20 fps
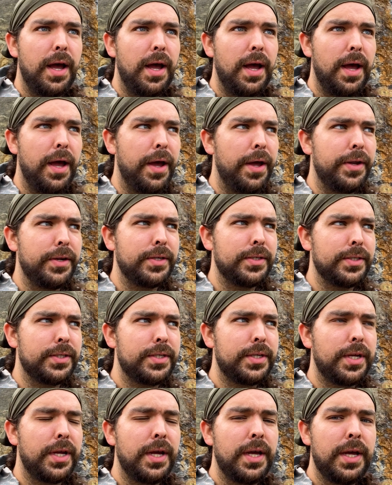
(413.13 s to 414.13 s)

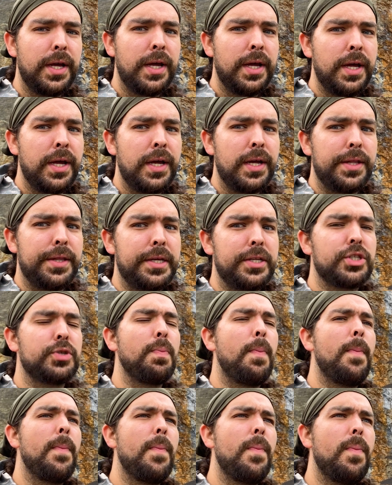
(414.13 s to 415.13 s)
And there's
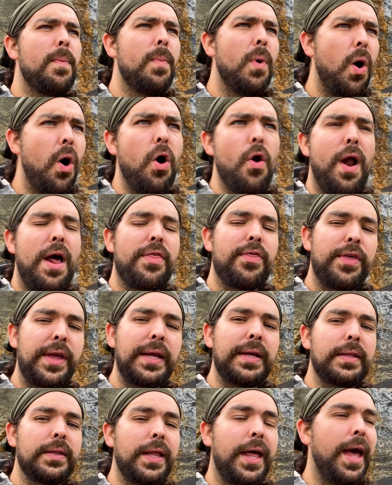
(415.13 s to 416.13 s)
more, I
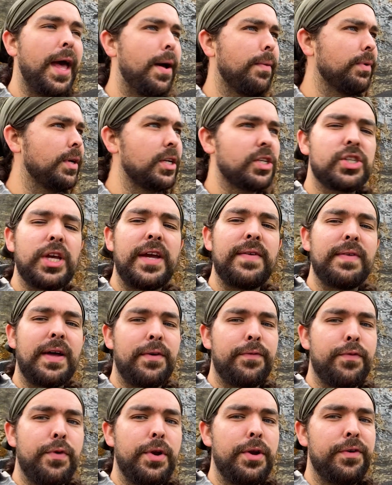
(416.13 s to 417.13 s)
think, there. I'm going to save that
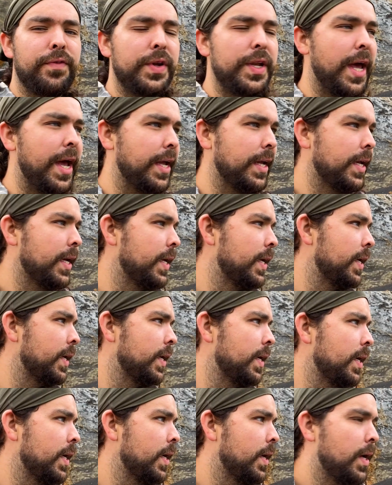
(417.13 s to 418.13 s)
for another day.
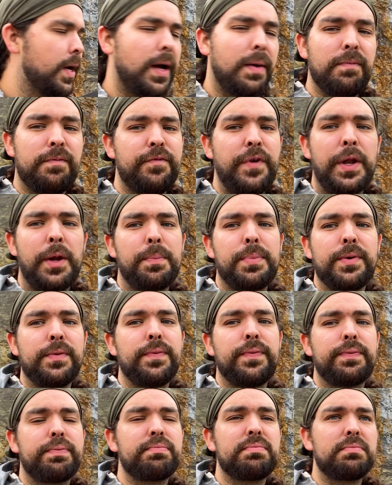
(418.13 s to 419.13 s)
I'm fed up of
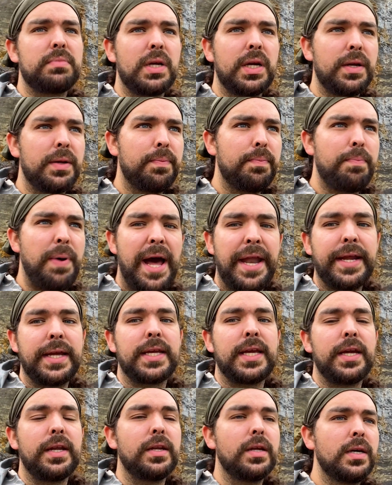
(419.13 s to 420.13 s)

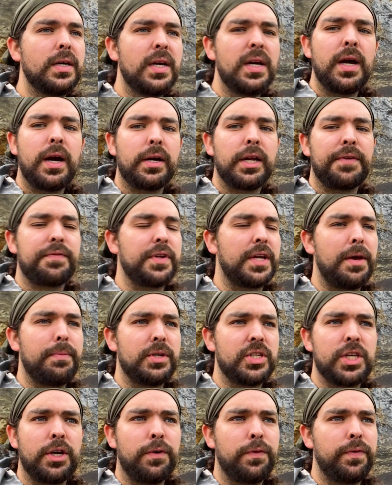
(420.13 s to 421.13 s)
panicking. I'm going to have to get
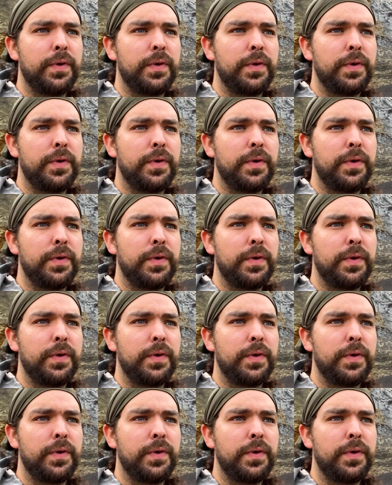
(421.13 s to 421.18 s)
myself